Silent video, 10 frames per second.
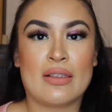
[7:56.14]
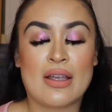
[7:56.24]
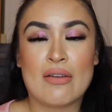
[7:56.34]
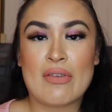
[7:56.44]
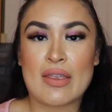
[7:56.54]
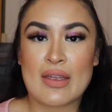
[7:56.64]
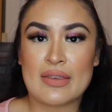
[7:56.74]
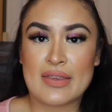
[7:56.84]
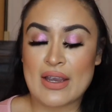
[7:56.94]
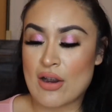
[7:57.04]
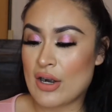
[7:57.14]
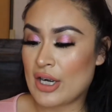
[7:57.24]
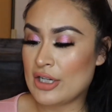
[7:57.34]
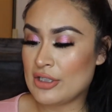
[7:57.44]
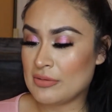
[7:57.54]
love that they
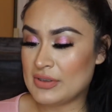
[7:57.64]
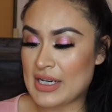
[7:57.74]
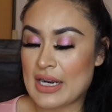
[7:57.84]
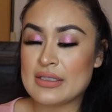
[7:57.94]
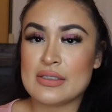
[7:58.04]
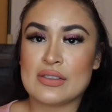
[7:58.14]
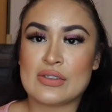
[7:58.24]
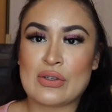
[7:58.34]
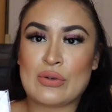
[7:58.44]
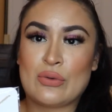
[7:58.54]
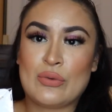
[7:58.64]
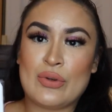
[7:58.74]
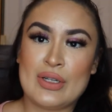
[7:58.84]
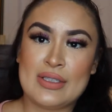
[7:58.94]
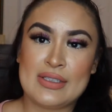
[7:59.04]
are double stacked, so
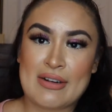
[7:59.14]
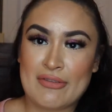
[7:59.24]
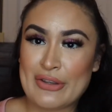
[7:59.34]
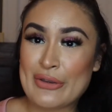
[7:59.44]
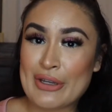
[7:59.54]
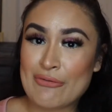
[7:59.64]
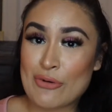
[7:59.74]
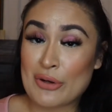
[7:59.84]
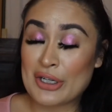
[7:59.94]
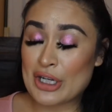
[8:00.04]
definitely looking forward